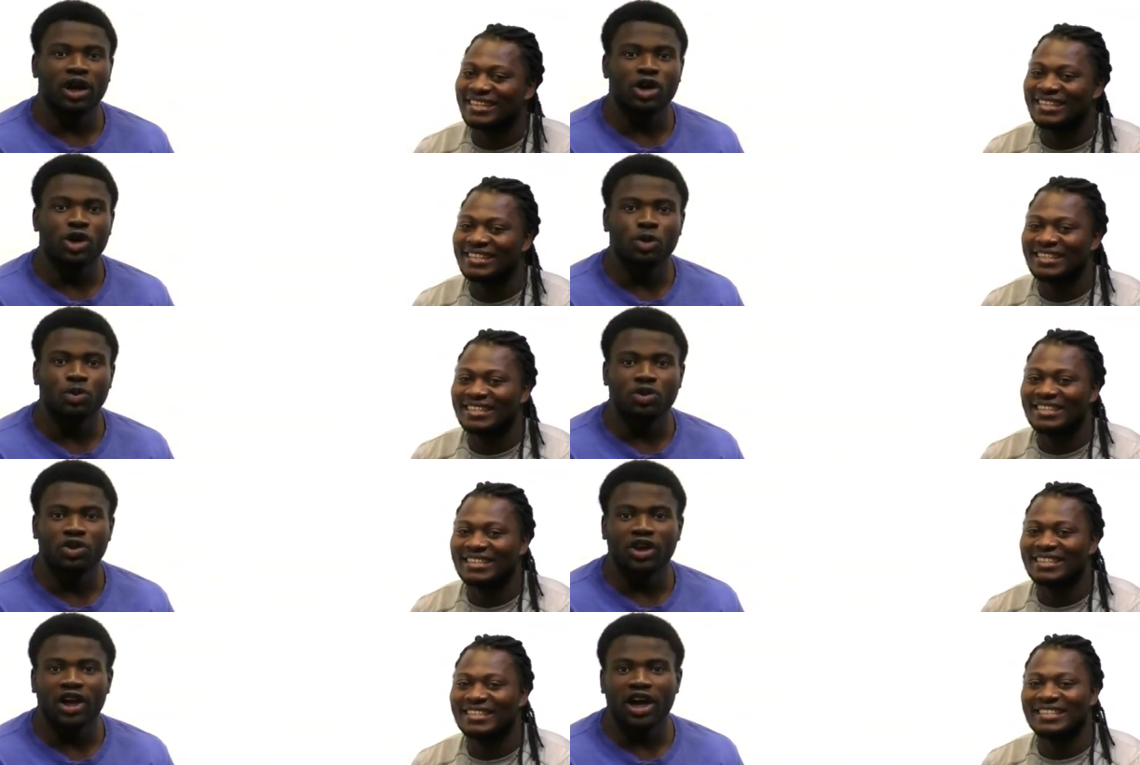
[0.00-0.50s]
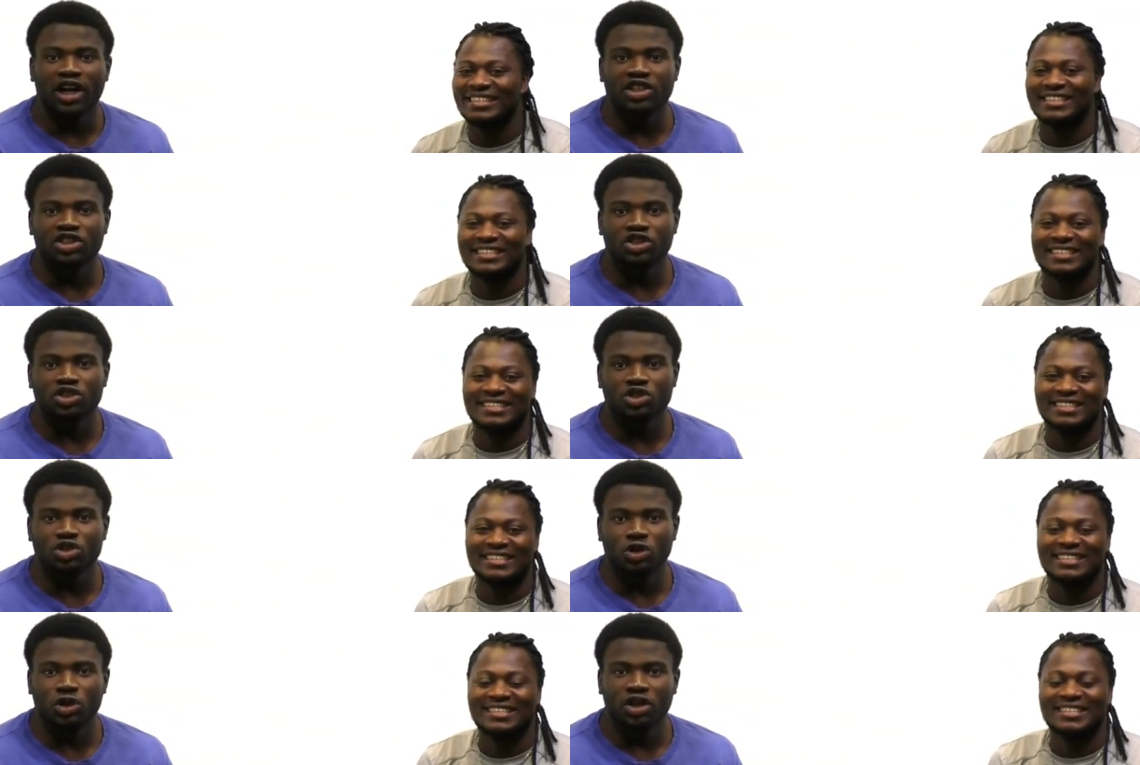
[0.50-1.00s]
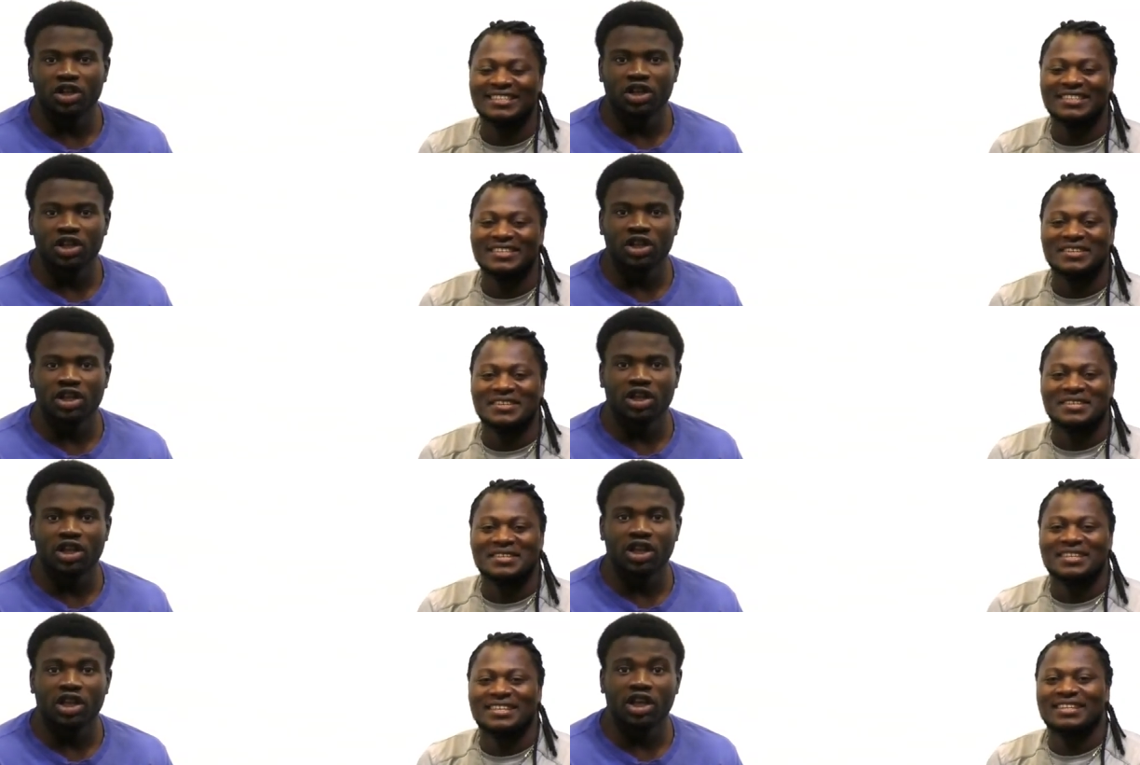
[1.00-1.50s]
Speaker 1: I hope you guys enjoyed
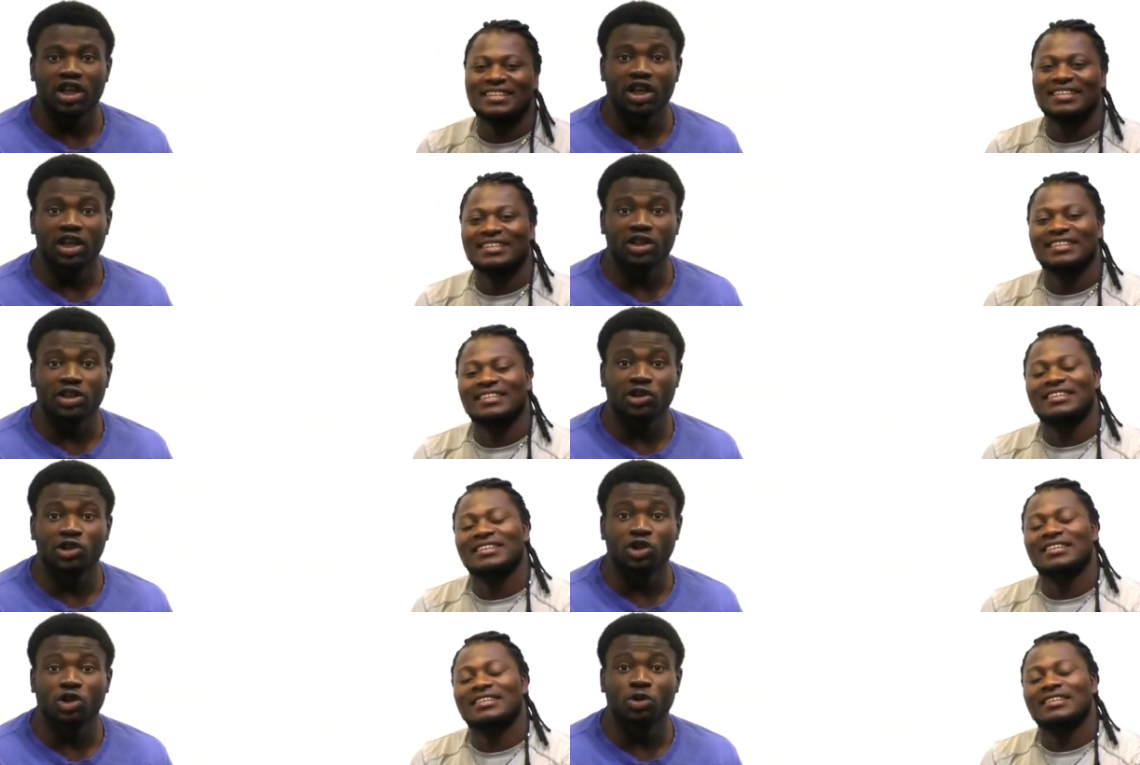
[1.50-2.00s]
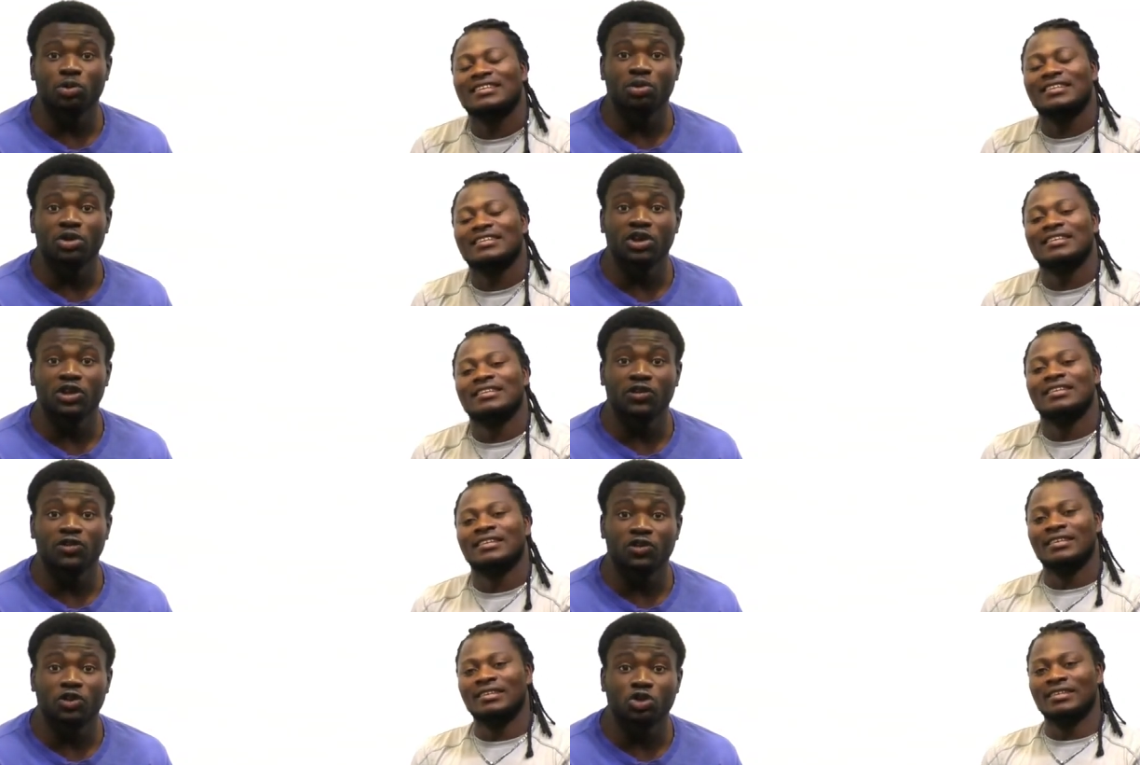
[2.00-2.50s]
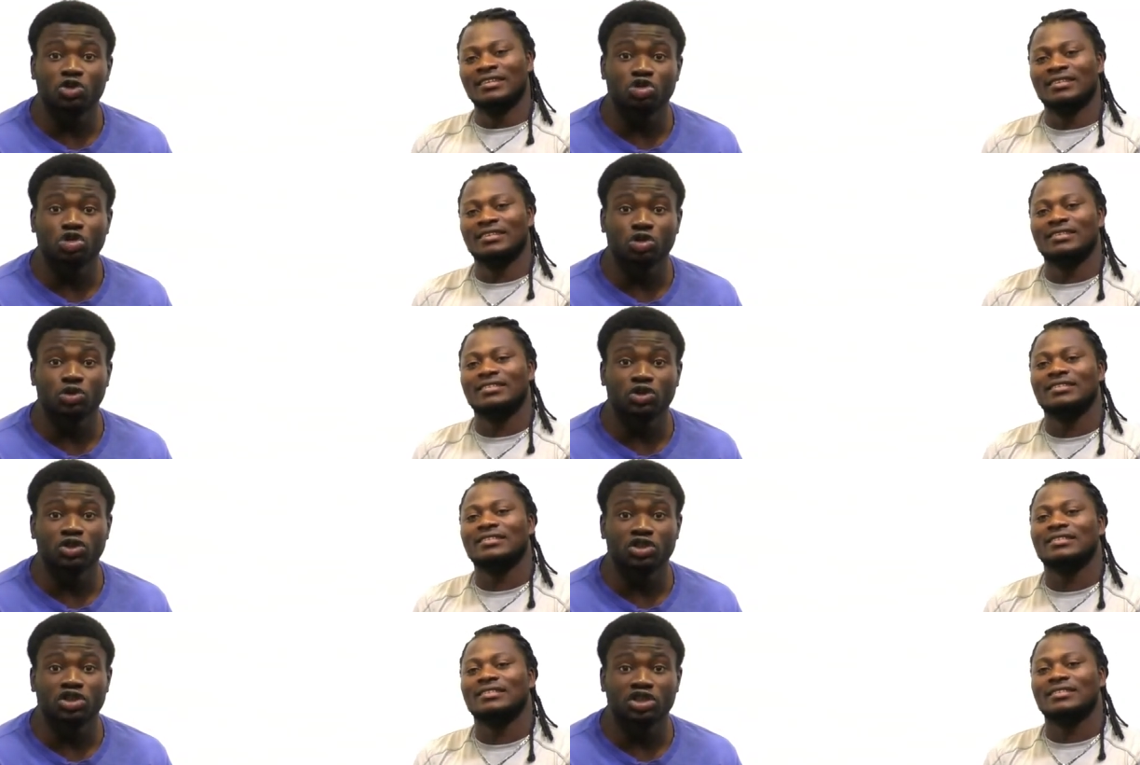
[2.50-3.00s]
it, and there will be
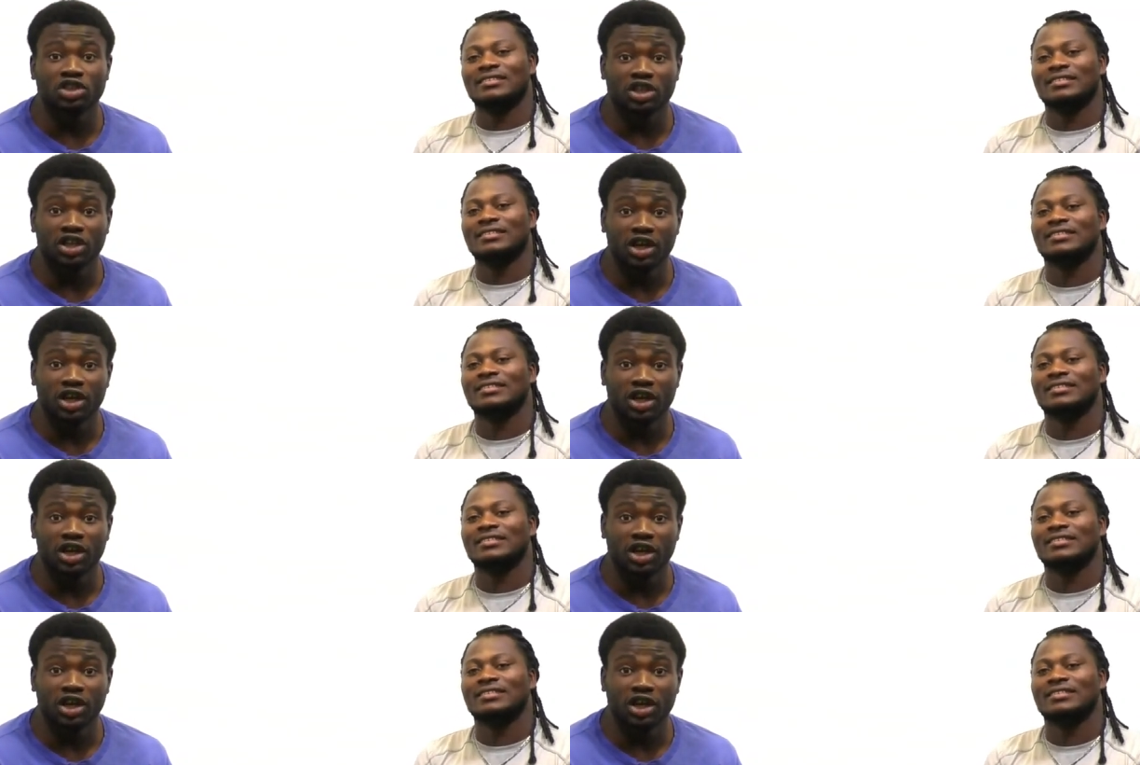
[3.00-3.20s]
future ones to